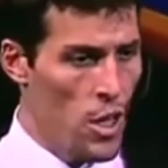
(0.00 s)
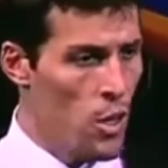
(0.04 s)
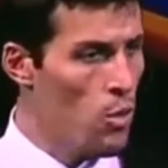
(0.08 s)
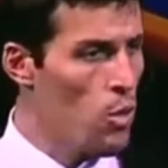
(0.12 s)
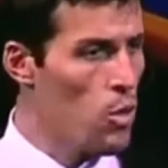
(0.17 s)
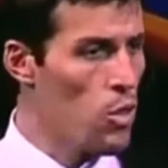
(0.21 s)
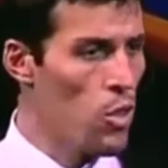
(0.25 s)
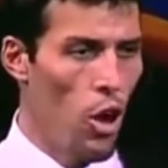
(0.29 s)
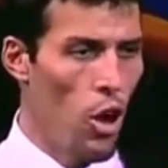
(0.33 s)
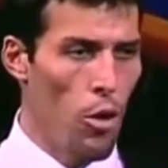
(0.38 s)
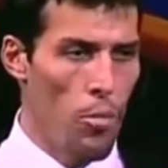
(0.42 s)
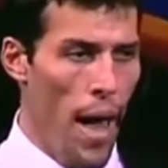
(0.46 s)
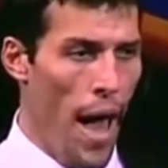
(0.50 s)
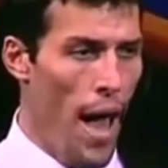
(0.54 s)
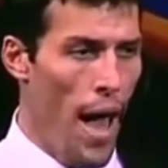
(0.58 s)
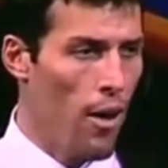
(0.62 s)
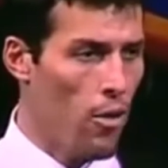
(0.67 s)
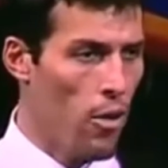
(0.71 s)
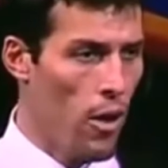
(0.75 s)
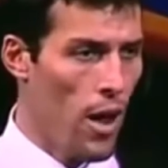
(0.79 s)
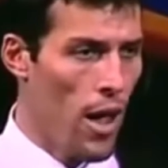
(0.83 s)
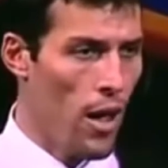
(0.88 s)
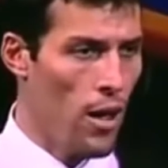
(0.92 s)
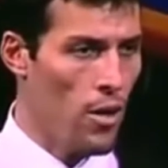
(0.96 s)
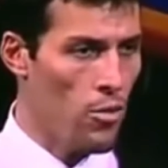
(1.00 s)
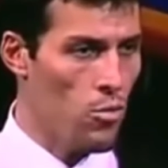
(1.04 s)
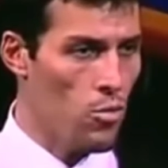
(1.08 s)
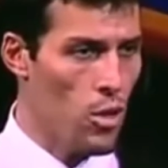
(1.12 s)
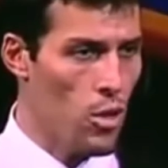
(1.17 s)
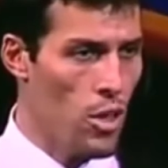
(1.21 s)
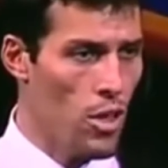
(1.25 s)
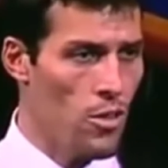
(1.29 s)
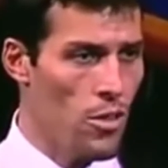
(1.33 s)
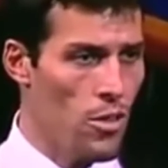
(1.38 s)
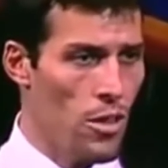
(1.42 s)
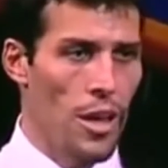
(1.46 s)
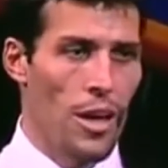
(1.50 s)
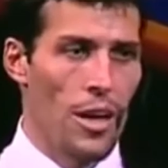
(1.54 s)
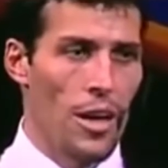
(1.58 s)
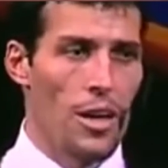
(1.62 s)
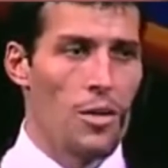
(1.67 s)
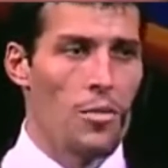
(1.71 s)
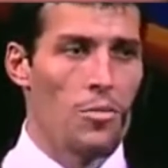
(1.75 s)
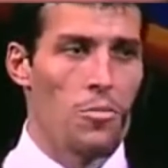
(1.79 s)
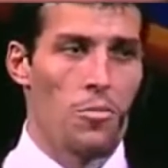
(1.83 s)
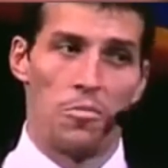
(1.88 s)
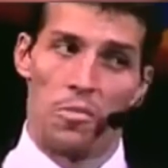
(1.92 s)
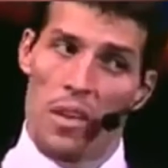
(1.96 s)
with no background, with
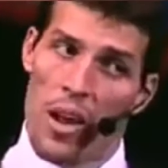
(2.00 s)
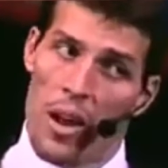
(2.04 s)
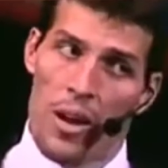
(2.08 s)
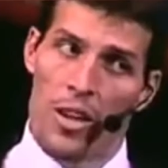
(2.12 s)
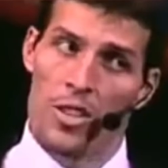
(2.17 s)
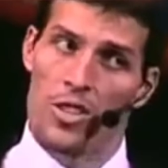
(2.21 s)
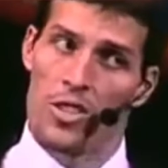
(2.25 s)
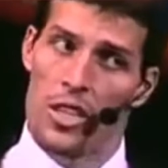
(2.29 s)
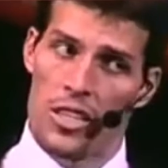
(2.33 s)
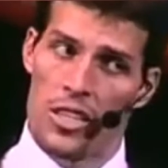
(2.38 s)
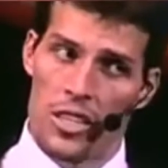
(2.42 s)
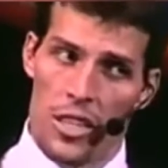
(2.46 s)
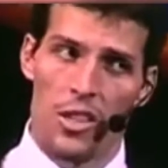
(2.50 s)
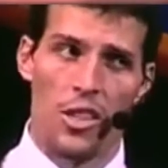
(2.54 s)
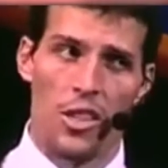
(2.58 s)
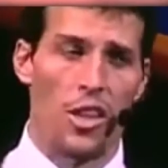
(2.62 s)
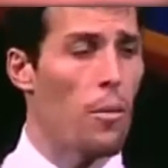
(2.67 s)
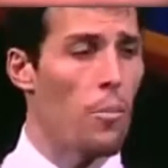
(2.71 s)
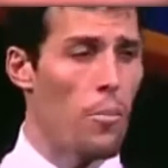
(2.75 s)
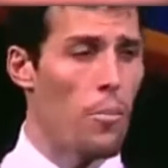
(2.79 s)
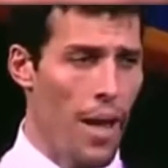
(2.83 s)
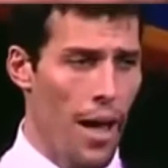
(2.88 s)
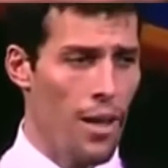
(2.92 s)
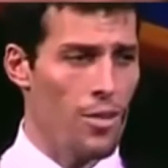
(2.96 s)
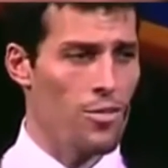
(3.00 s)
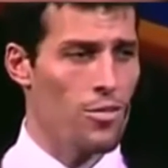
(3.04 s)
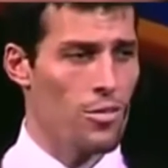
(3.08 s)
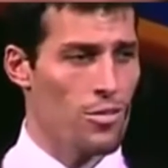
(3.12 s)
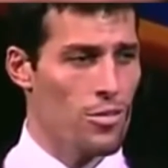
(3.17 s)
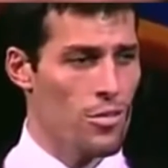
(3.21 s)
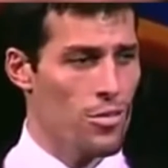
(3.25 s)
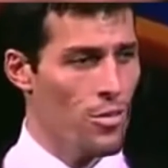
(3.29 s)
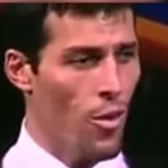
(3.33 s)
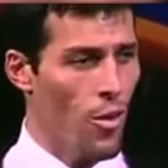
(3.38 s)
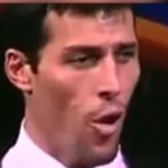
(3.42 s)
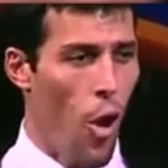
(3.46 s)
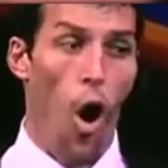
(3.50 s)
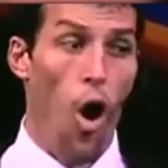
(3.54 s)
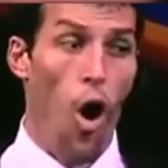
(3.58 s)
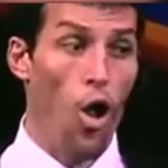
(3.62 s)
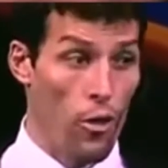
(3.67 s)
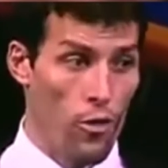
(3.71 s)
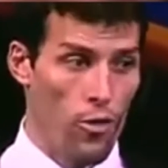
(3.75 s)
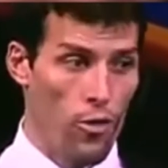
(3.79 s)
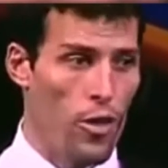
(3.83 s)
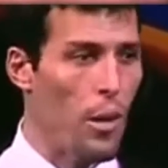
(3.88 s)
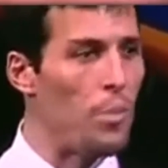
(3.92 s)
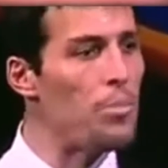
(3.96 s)
parents that did their best,
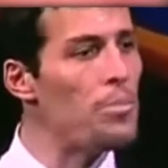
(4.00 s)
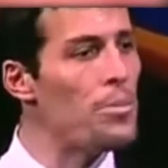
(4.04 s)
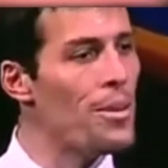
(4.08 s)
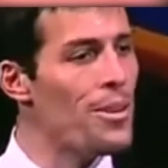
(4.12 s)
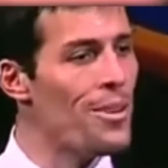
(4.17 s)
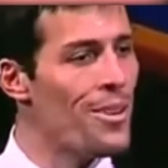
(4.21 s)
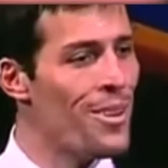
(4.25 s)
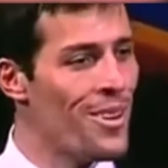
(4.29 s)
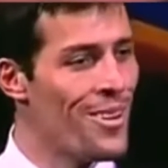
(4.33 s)
all of them,